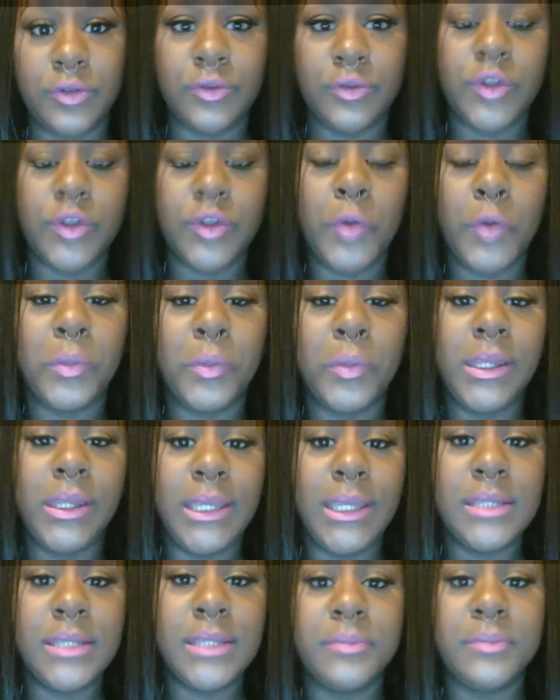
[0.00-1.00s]
So
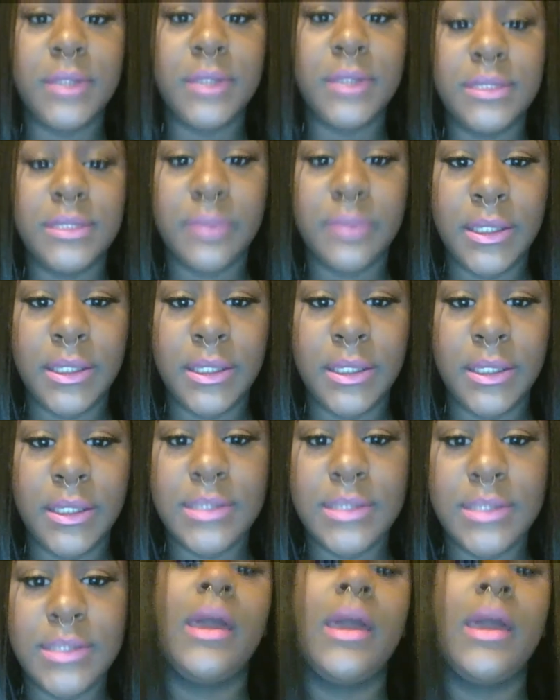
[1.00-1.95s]
please, please, please